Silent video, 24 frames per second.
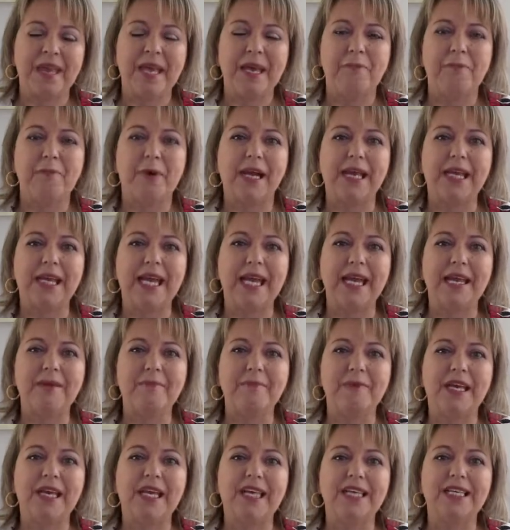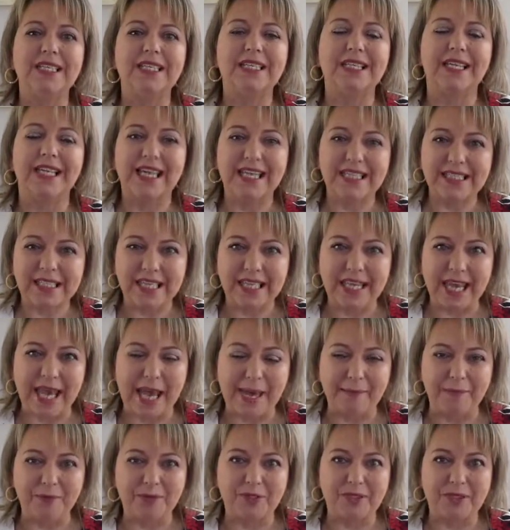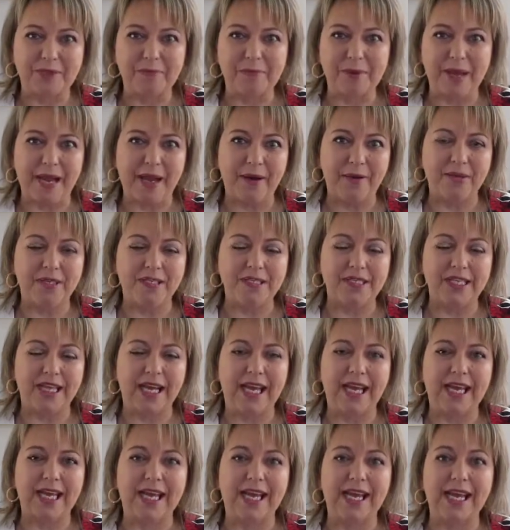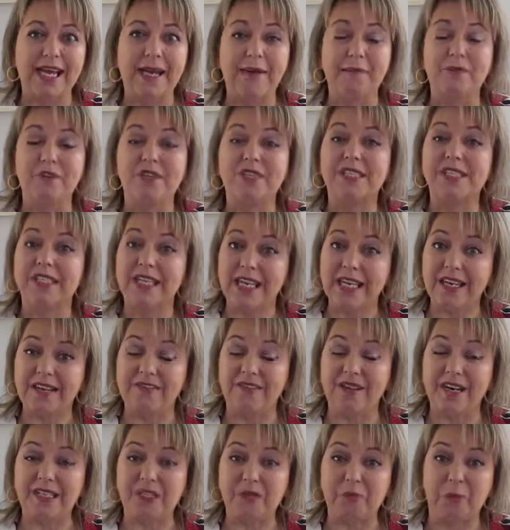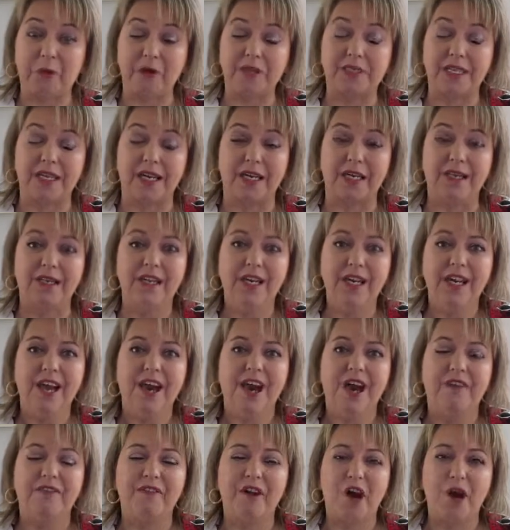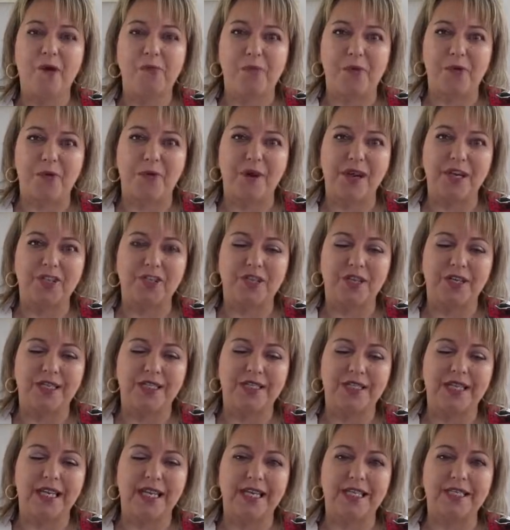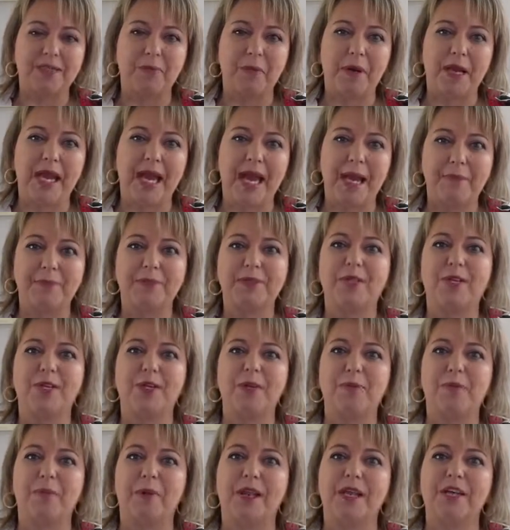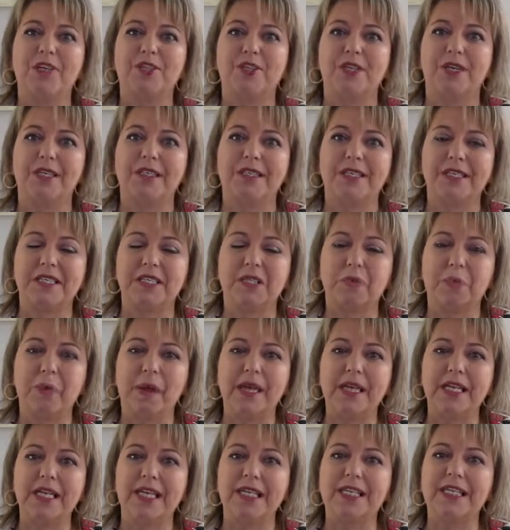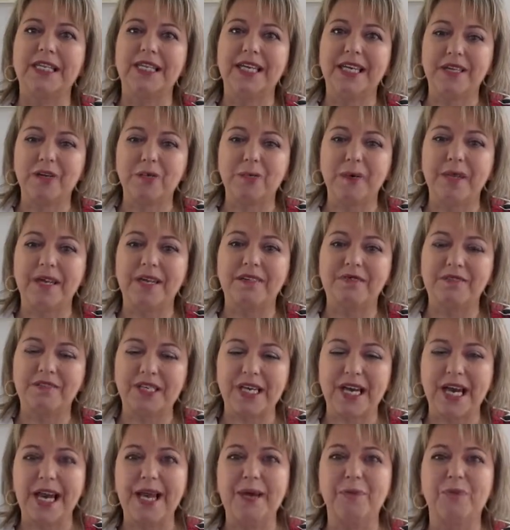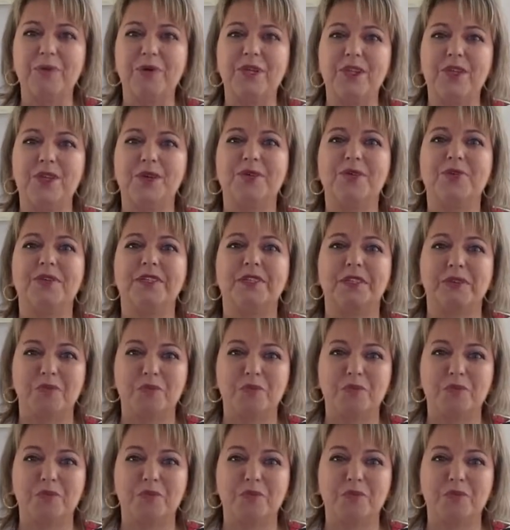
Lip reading: My name is Lesley Hamilton Powers, and I am the Senior Vice President of Operations, and it's my absolute pleasure to spend a little bit of time with you this